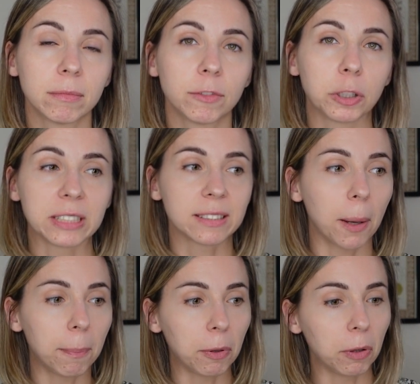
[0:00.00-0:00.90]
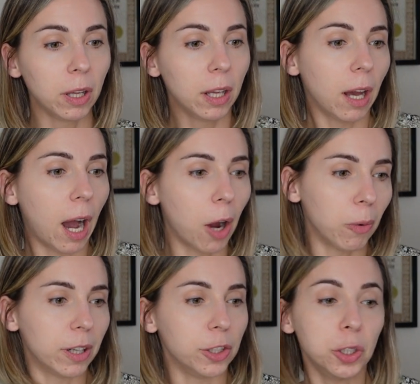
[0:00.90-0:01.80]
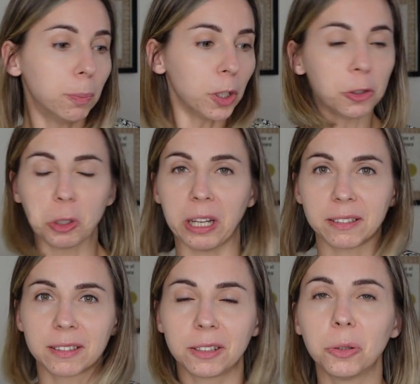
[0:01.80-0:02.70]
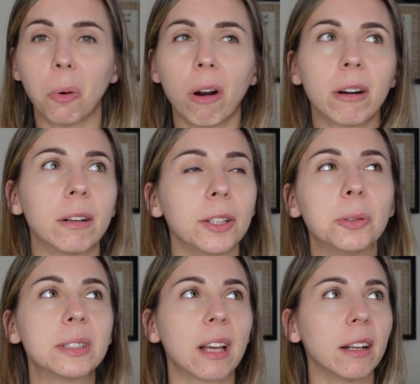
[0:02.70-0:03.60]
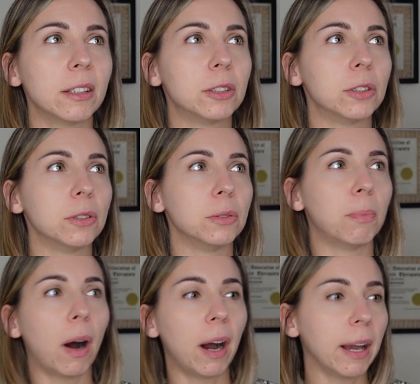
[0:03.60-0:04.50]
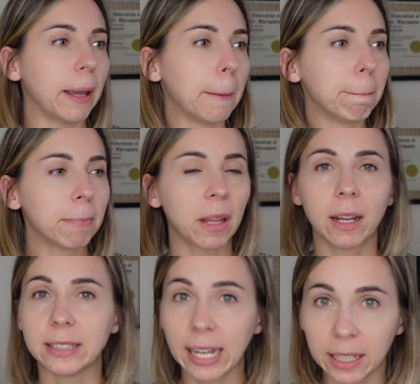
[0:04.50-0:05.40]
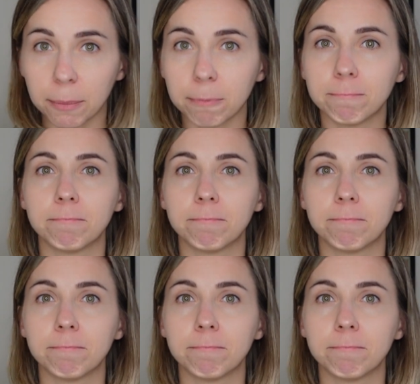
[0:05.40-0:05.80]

For example, our new purchase. You are you decided to buy a denim,